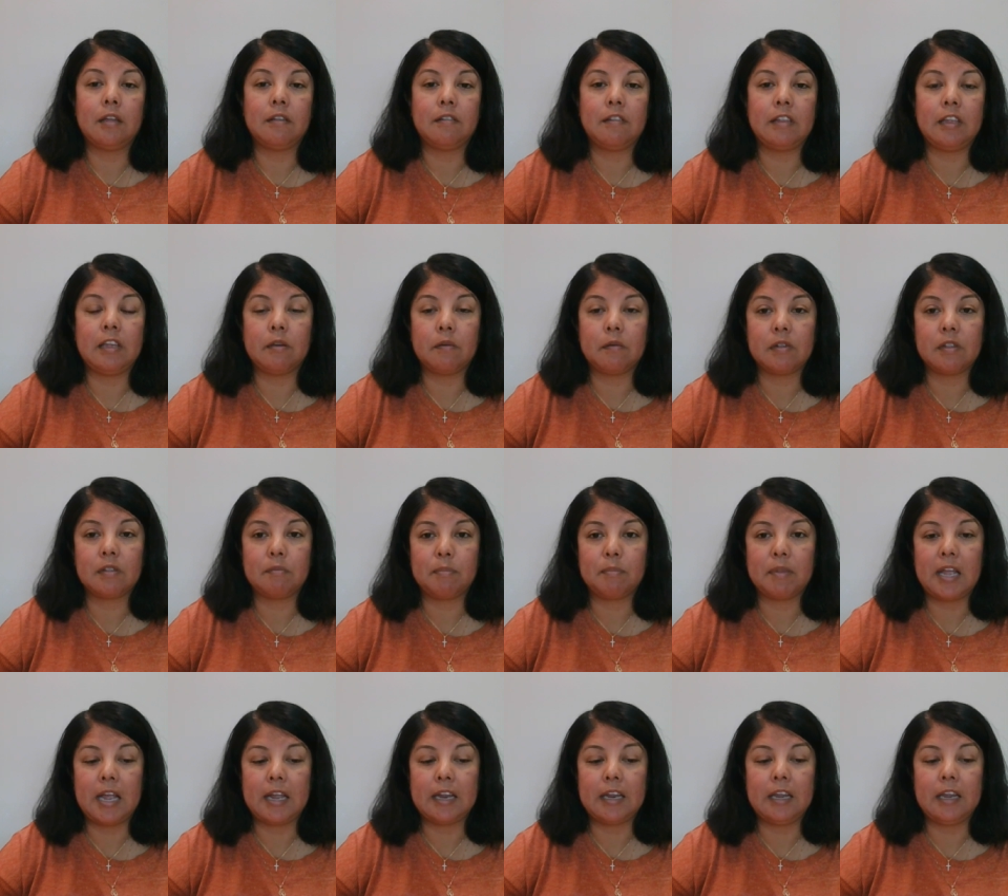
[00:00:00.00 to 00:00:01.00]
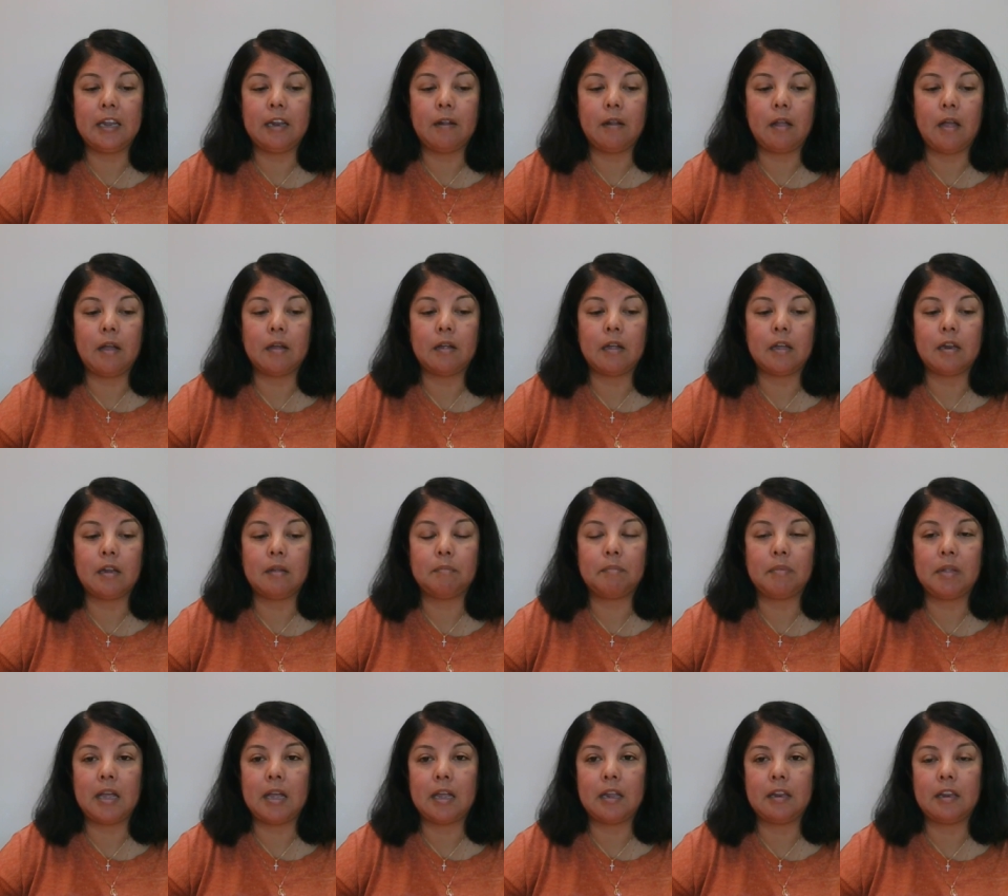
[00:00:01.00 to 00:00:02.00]
sequence planning, I'm going to
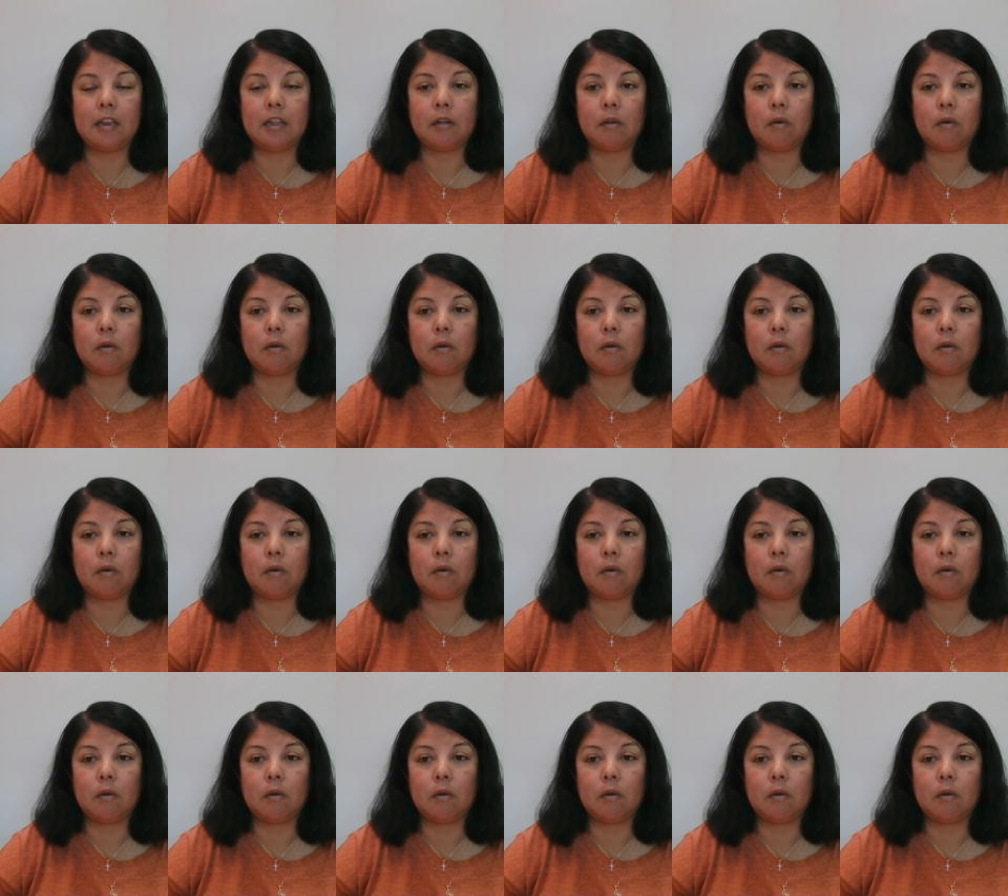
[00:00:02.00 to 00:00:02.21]
plan the